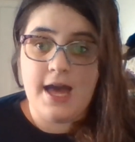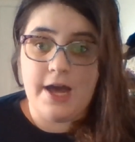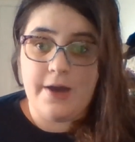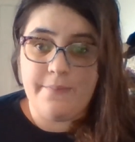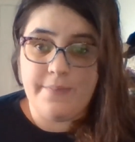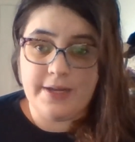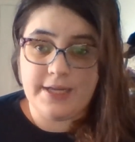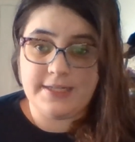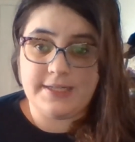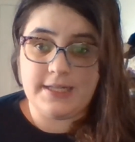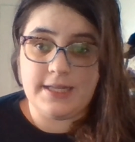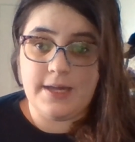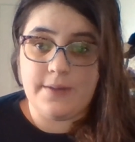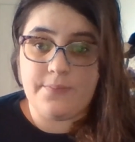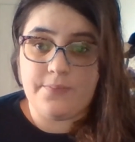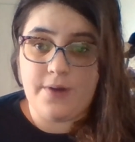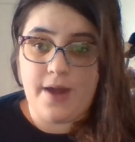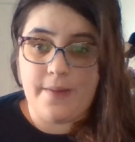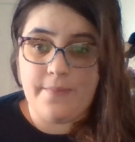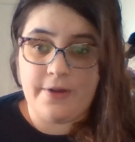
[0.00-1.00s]

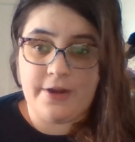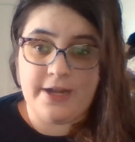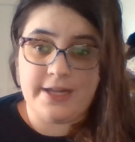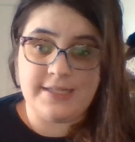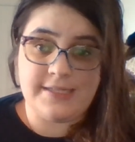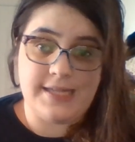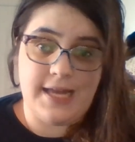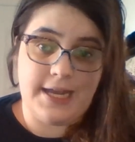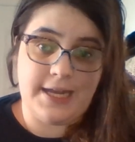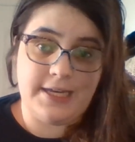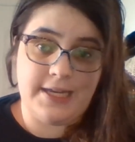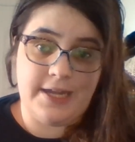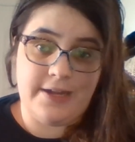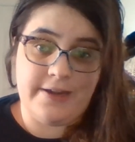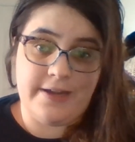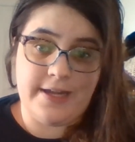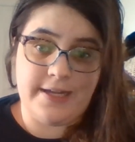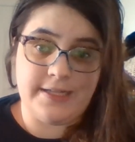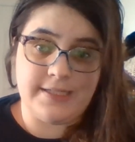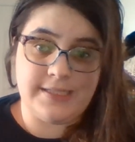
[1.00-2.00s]
amygdala, primary and
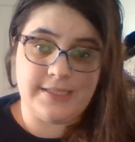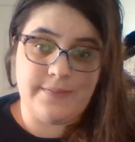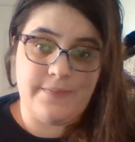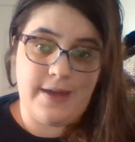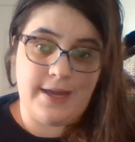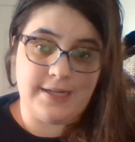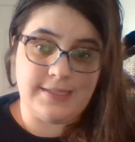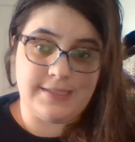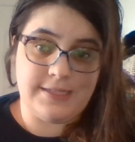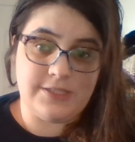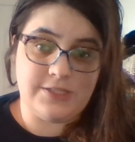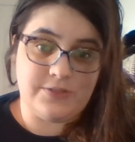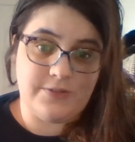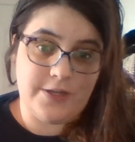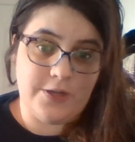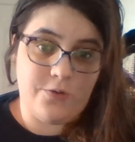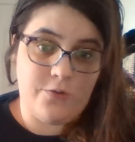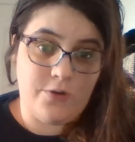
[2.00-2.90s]
secondary somatosensory